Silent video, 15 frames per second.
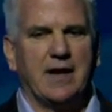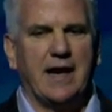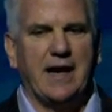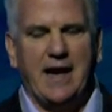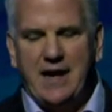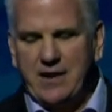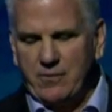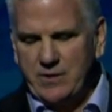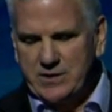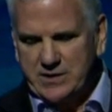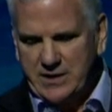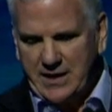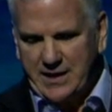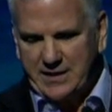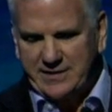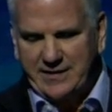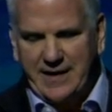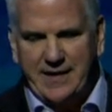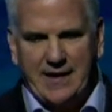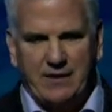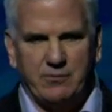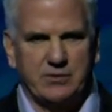And the reason I
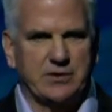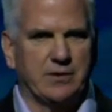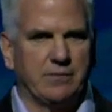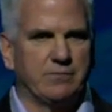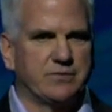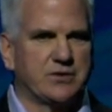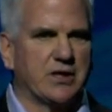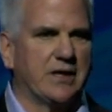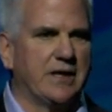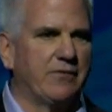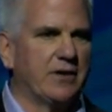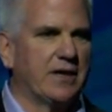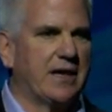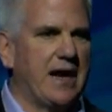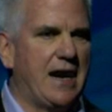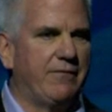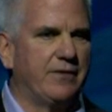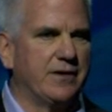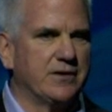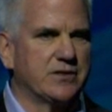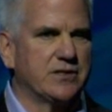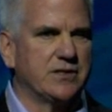say that with some significant
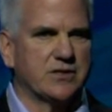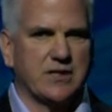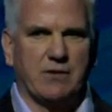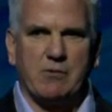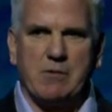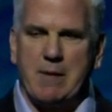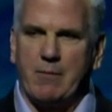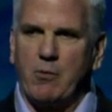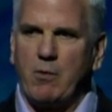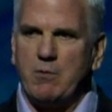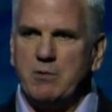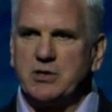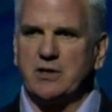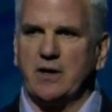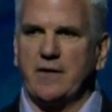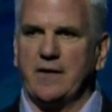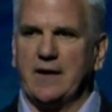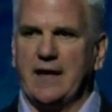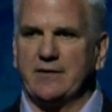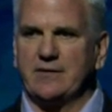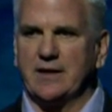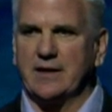confidence is that, remember where we started the
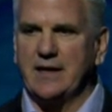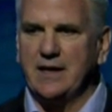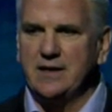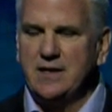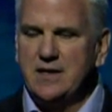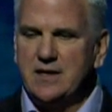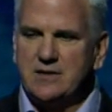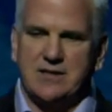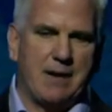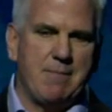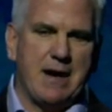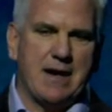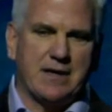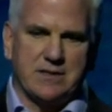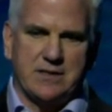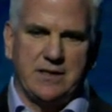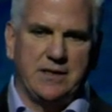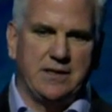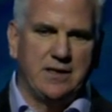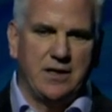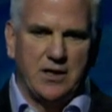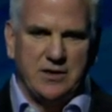last decade, Time
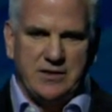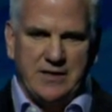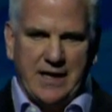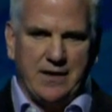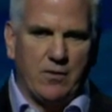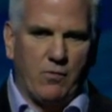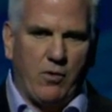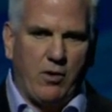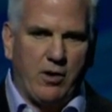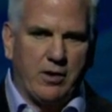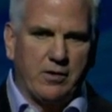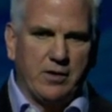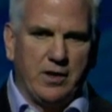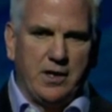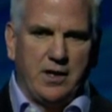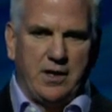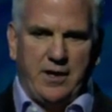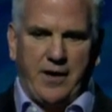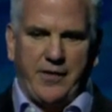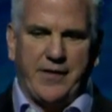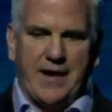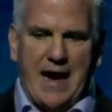Magazine, dead in the water,
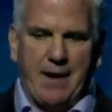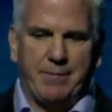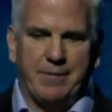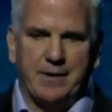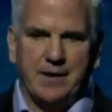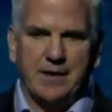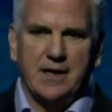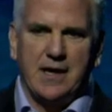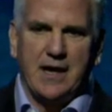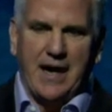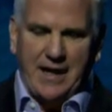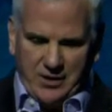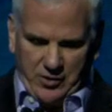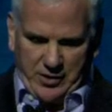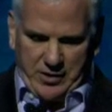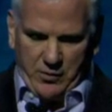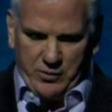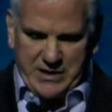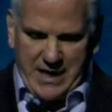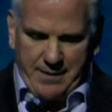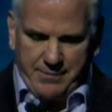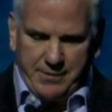nothing happening. And you look at
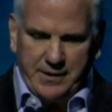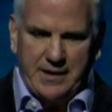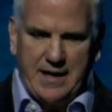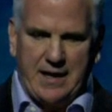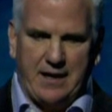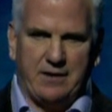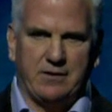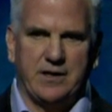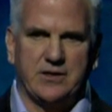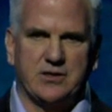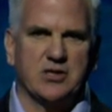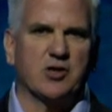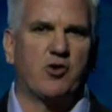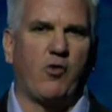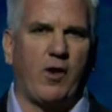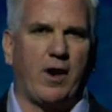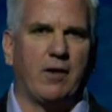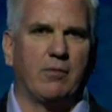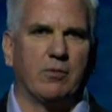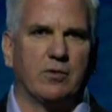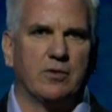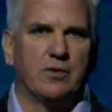what's happening now, it's
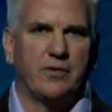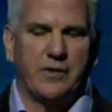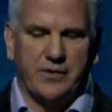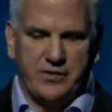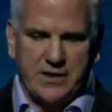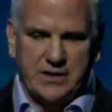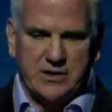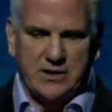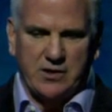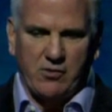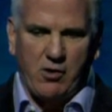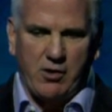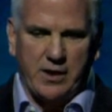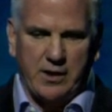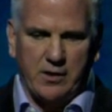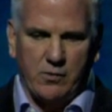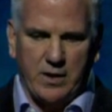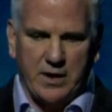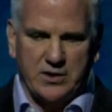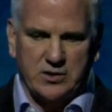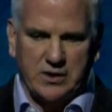incredible, the things that are already underway.